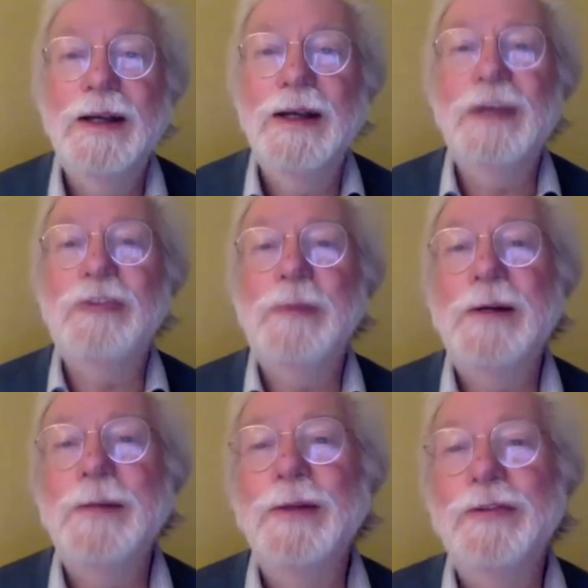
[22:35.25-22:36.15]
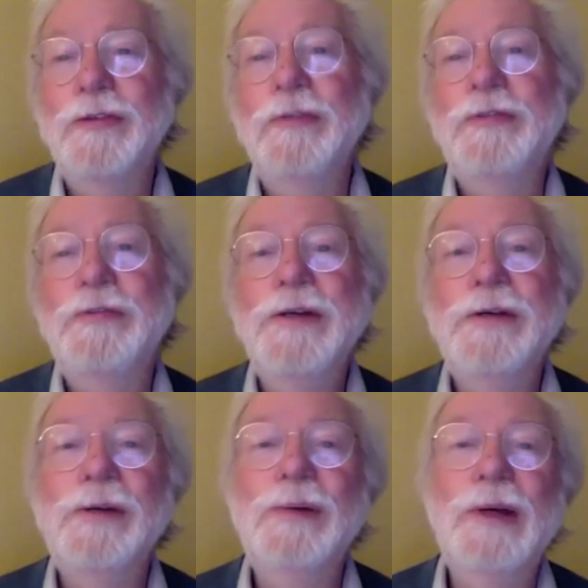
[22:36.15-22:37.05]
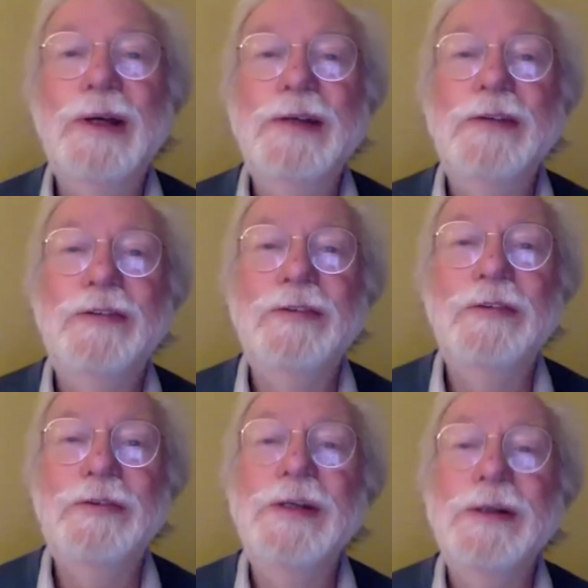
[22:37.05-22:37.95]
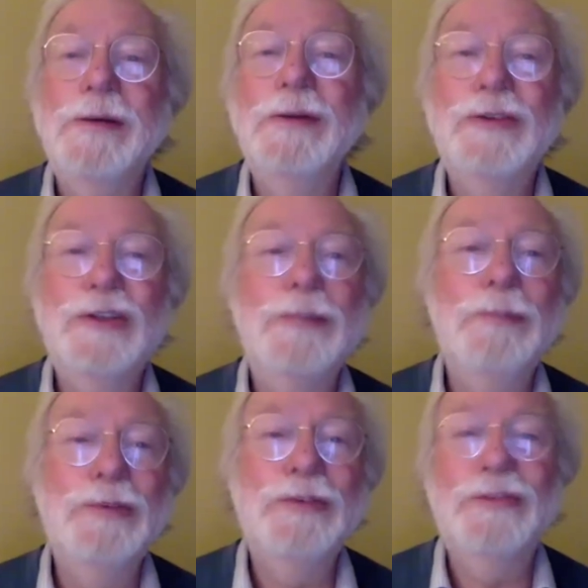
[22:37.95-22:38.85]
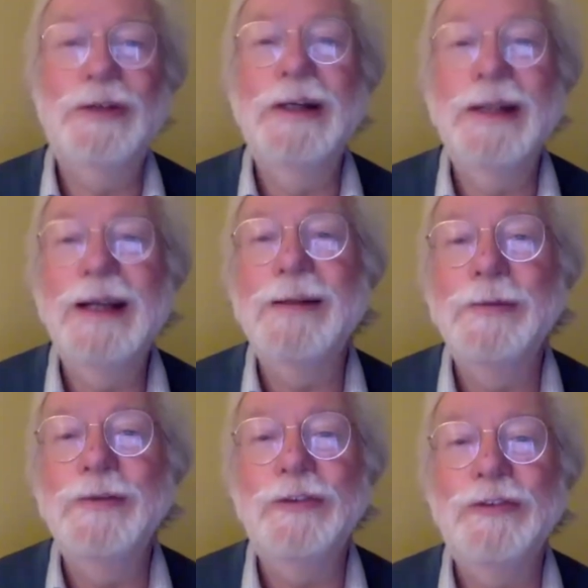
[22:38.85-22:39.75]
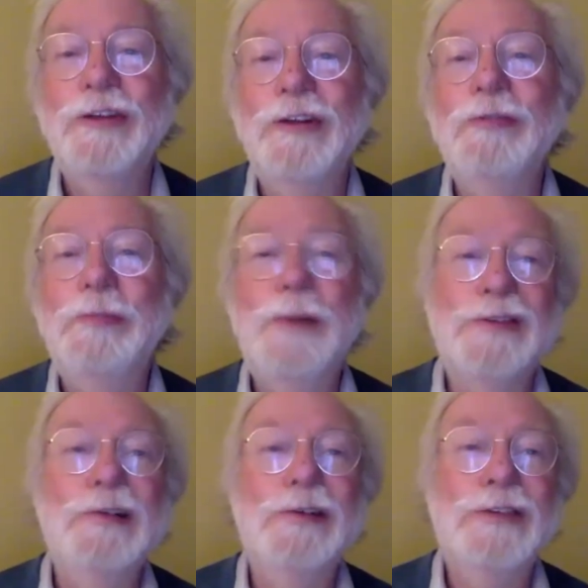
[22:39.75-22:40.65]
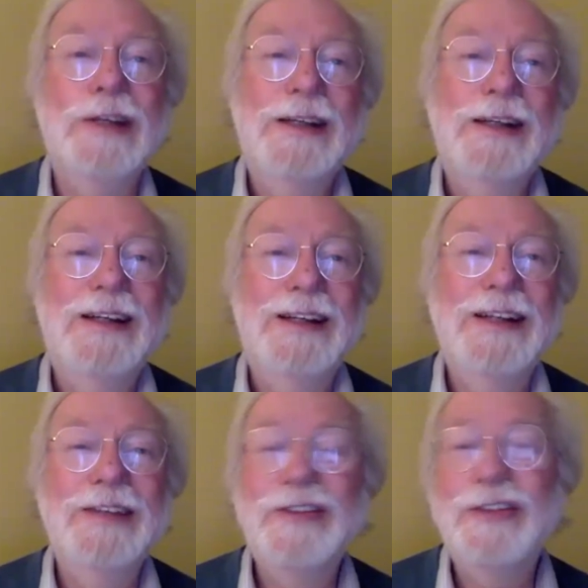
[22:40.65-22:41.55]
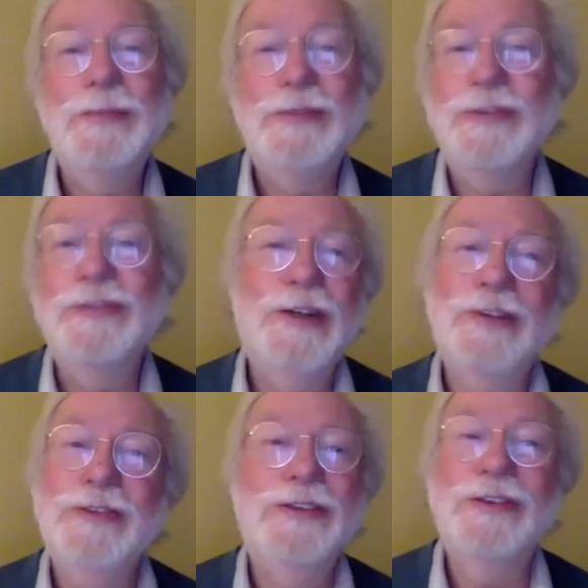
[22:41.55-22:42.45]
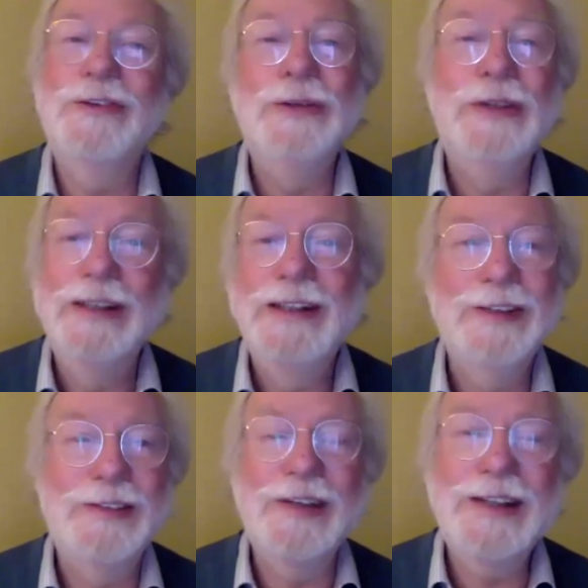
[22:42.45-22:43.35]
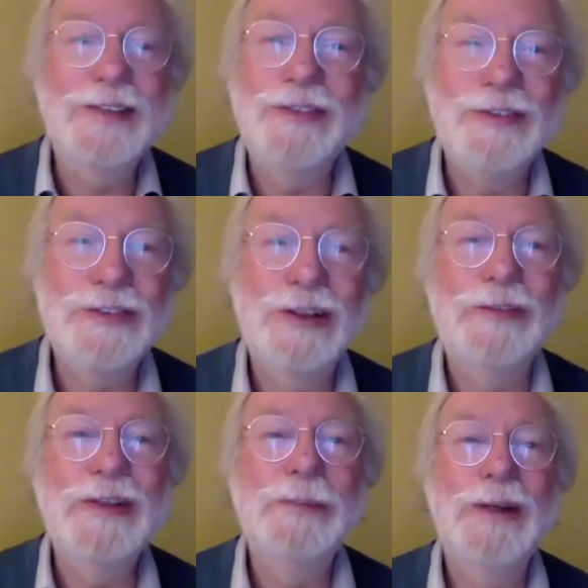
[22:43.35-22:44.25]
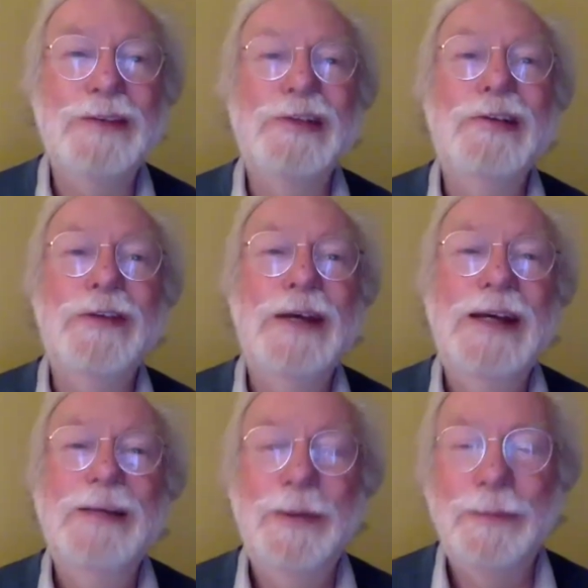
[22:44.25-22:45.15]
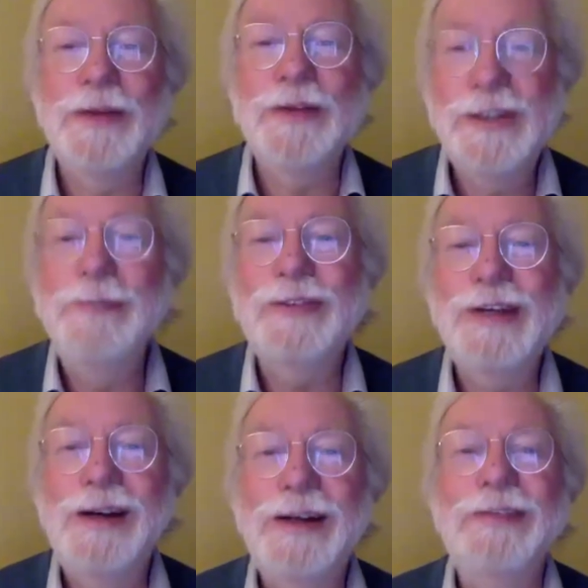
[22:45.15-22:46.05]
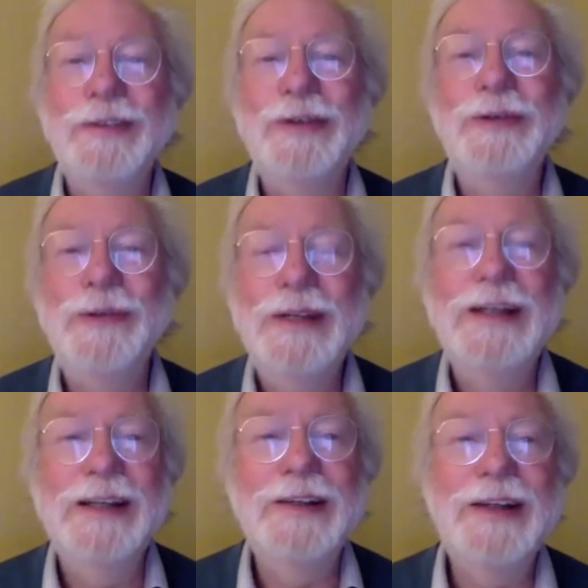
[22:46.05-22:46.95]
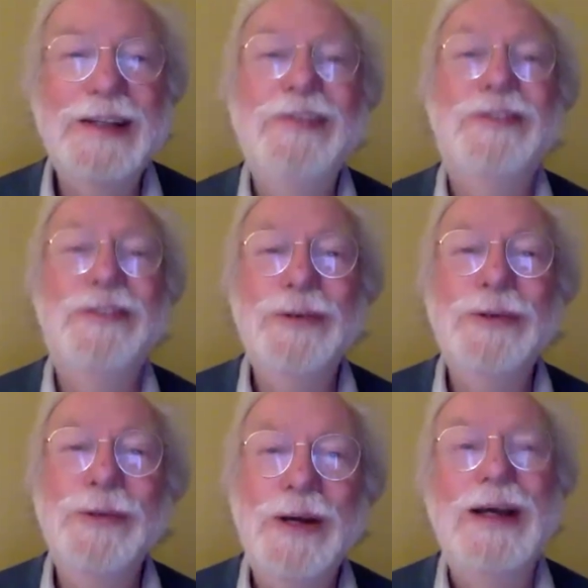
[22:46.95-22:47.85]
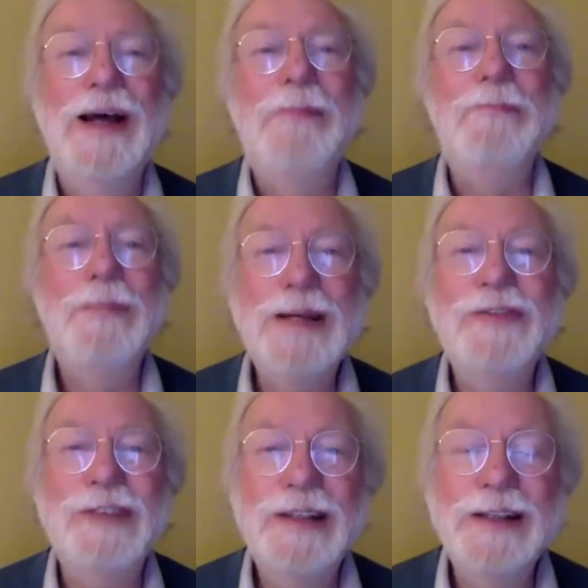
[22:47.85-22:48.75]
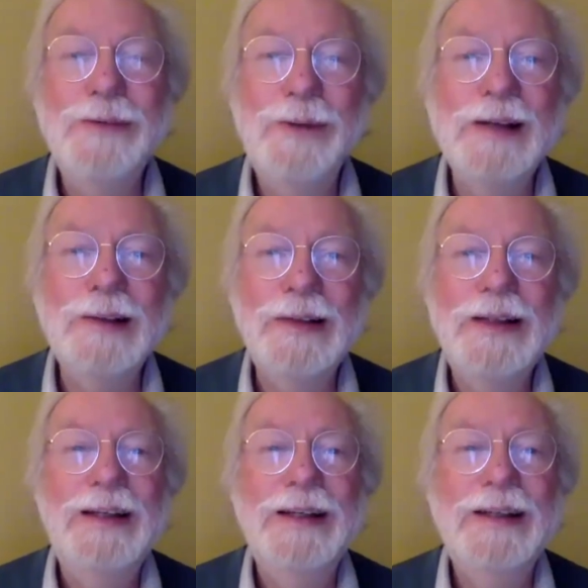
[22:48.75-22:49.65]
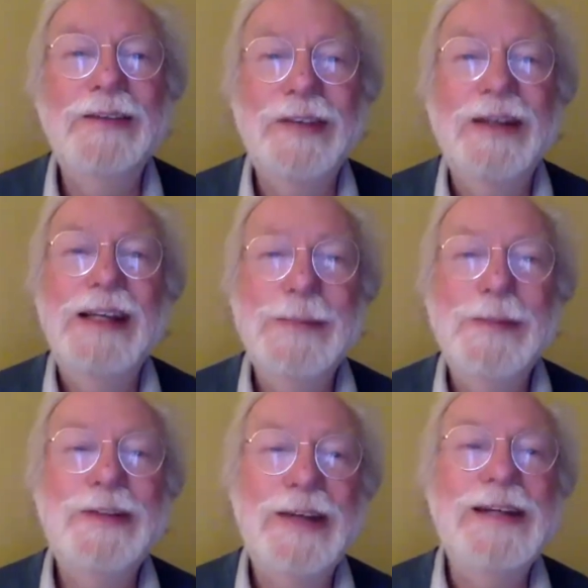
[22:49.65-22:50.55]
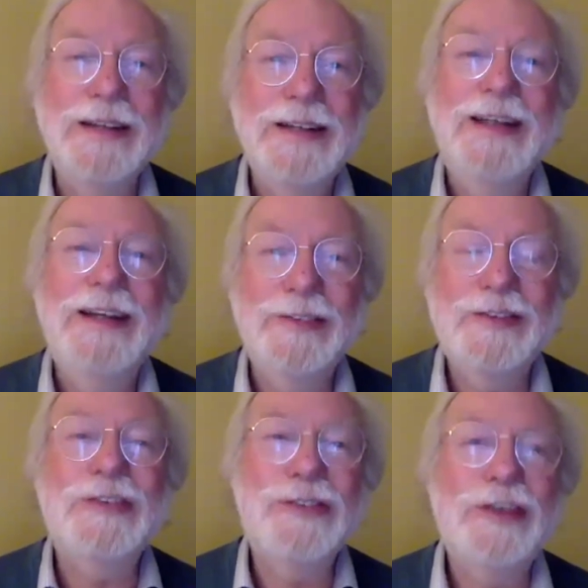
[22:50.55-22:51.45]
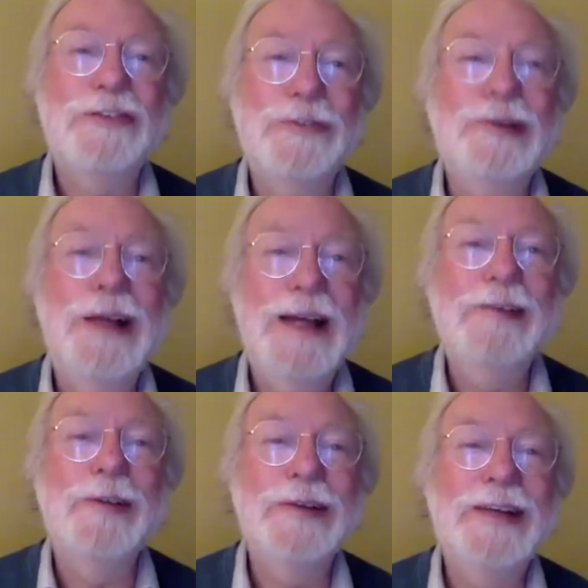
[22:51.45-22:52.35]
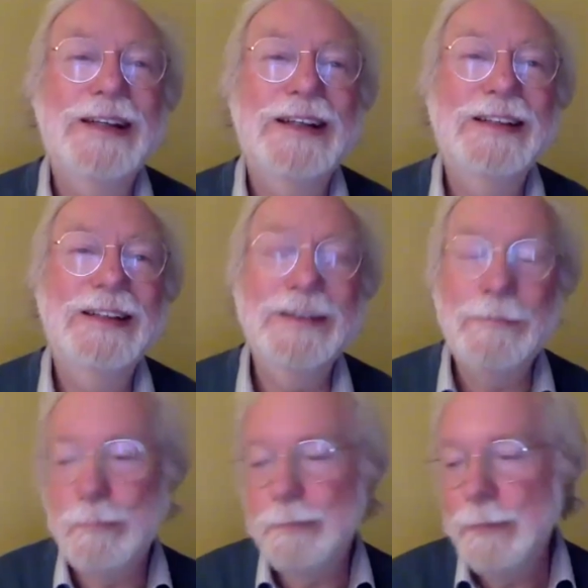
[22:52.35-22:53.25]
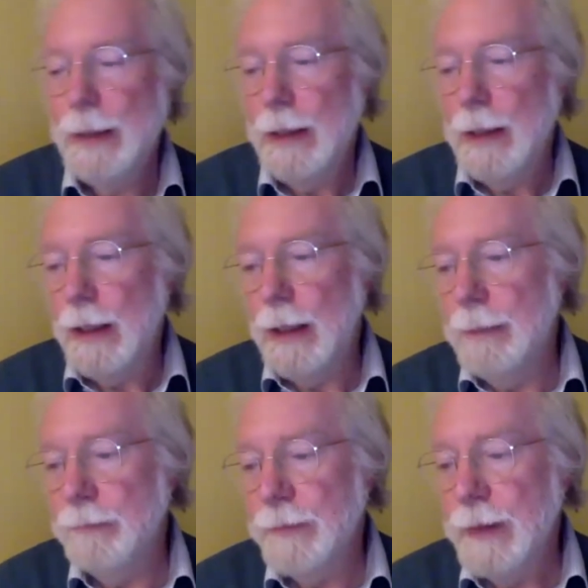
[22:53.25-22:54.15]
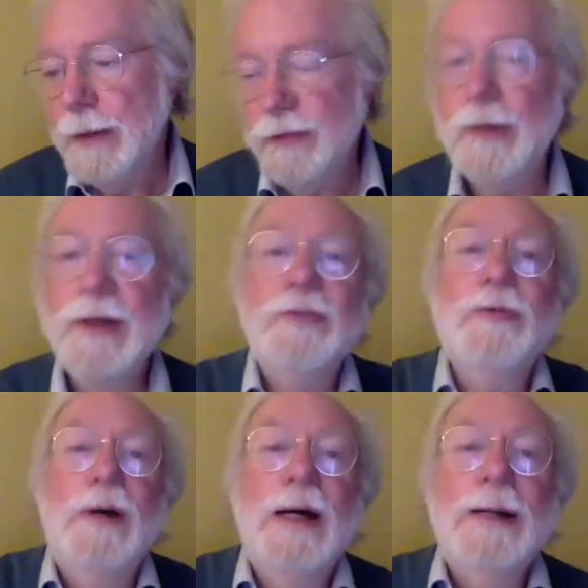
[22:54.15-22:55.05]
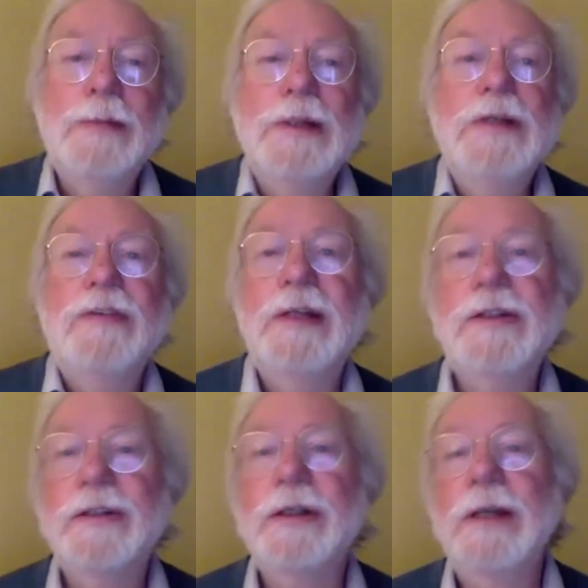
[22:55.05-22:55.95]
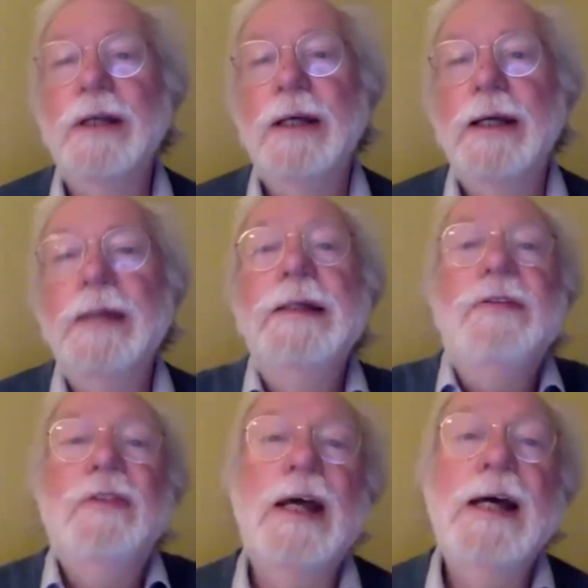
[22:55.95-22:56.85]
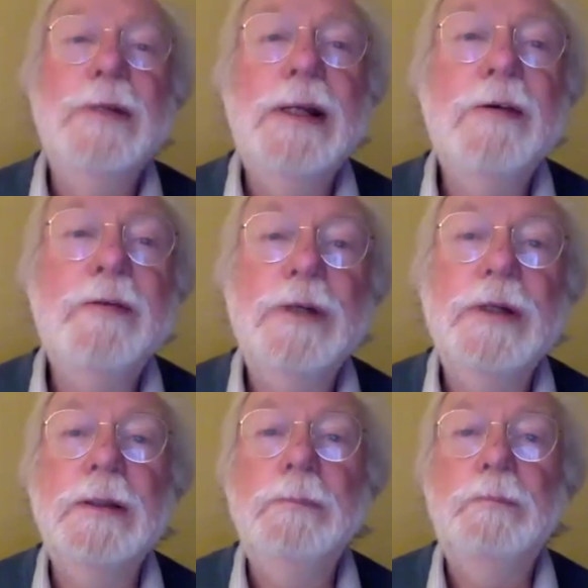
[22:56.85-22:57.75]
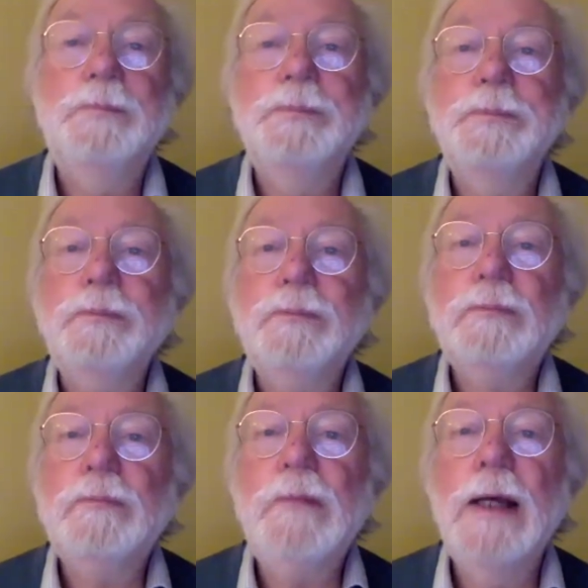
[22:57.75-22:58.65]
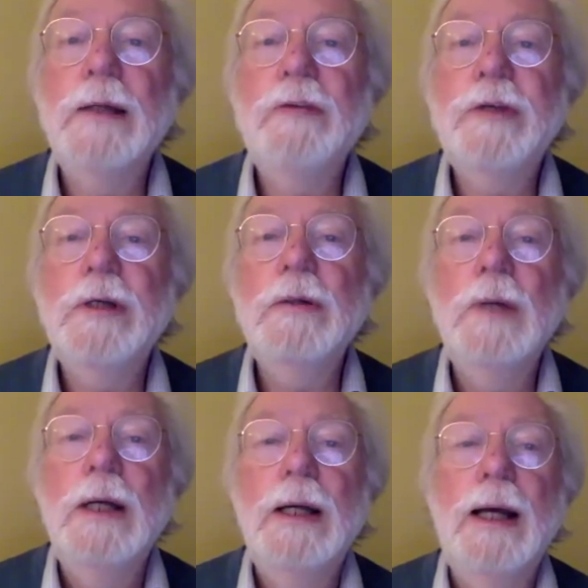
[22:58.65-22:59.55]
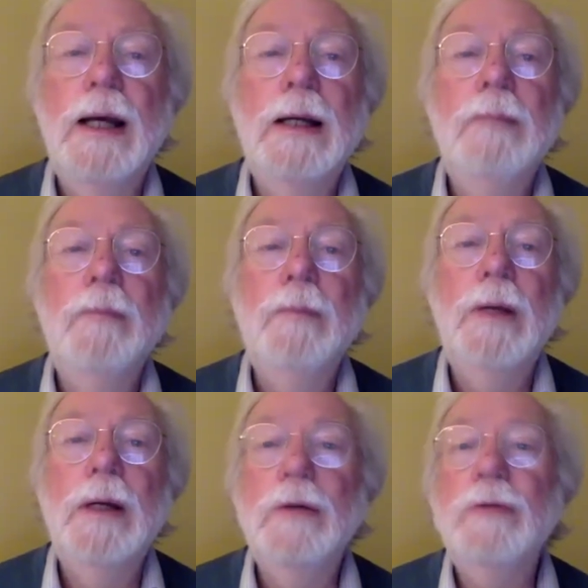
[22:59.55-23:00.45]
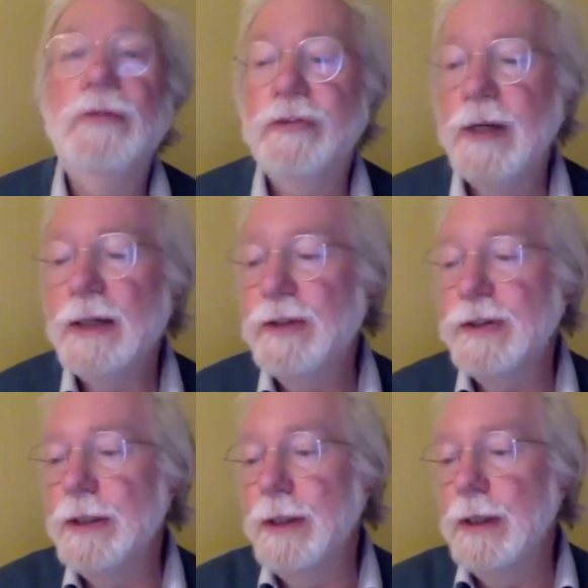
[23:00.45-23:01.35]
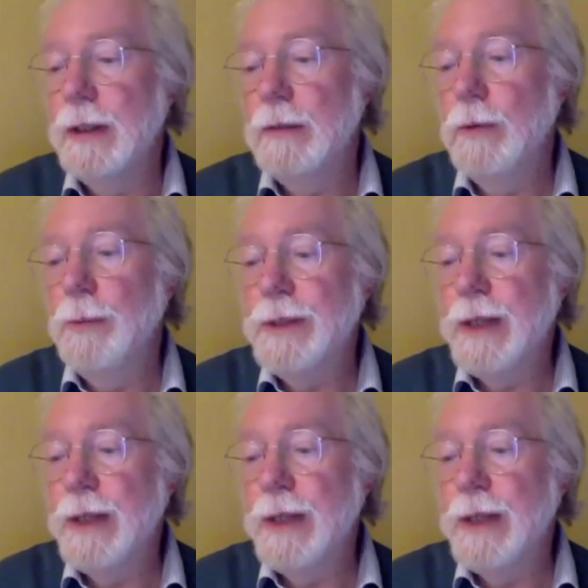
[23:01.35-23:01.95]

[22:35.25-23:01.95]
experiments on three-year-old kids and three-year-old chimps trying to get them to solve puzzles. And the chimps is just as good as the kids at solving the puzzles. But what the chimps can't do, and the kids do amazingly well, is imitate a successful effort, you know. So that's what happened in East Asia. It needs to happen in Africa. And so a good strategy would be to